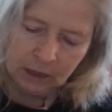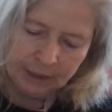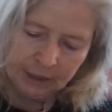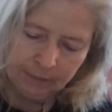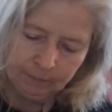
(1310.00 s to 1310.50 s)

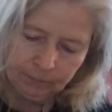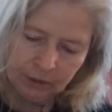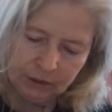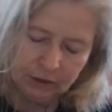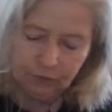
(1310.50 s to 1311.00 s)
I, uh,
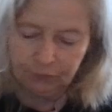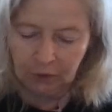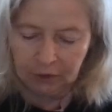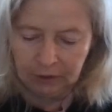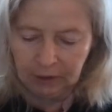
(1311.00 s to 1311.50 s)
I did
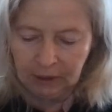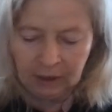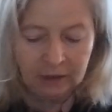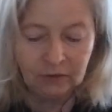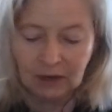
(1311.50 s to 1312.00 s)
find it,
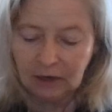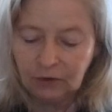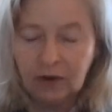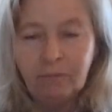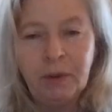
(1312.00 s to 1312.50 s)
and it's
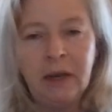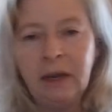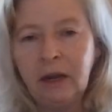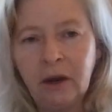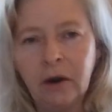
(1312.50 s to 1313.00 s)
got to have
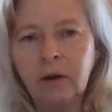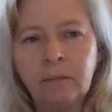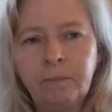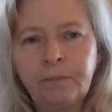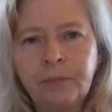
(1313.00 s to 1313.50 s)
been
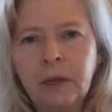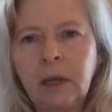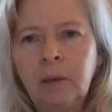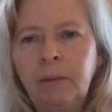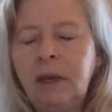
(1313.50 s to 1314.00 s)
here,
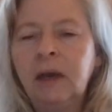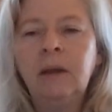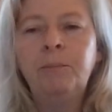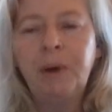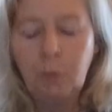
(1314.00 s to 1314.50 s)

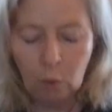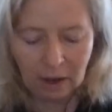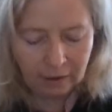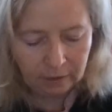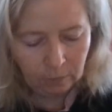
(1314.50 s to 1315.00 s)
because. But
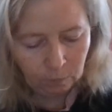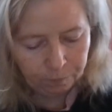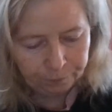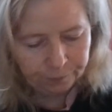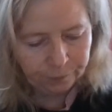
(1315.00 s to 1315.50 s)
what
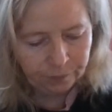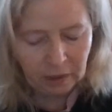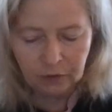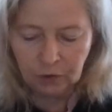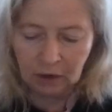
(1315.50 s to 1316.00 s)

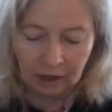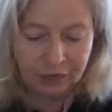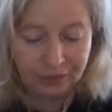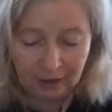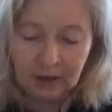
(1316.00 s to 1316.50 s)
I do,
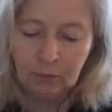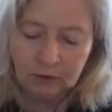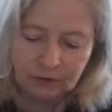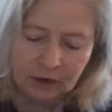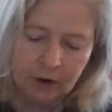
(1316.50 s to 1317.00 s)
I think it
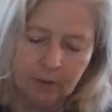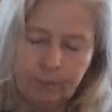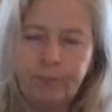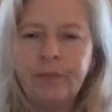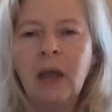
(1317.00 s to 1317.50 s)
was here,
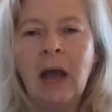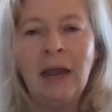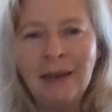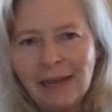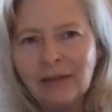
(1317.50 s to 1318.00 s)

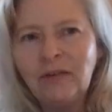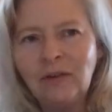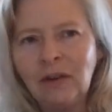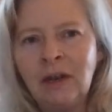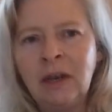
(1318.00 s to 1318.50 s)
unless
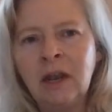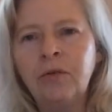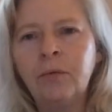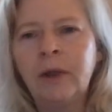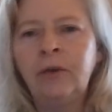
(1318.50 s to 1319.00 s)
it's in
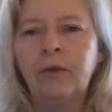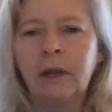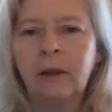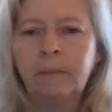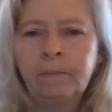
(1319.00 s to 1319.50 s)
another
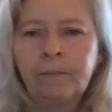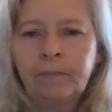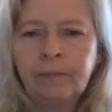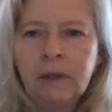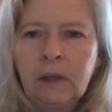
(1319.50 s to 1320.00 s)
rendering.
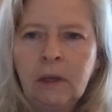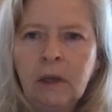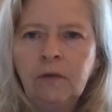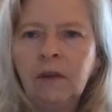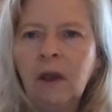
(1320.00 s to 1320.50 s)

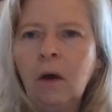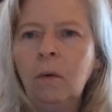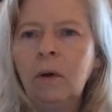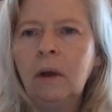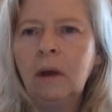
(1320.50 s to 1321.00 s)

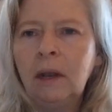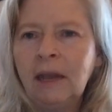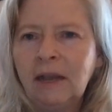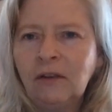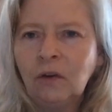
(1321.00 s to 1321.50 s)
So
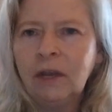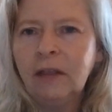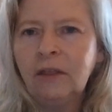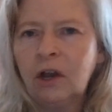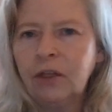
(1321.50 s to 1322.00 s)
let's
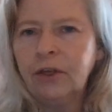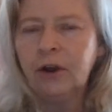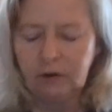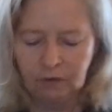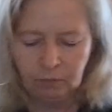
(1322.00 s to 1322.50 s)
look at the
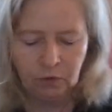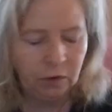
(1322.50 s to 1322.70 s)
Cathars.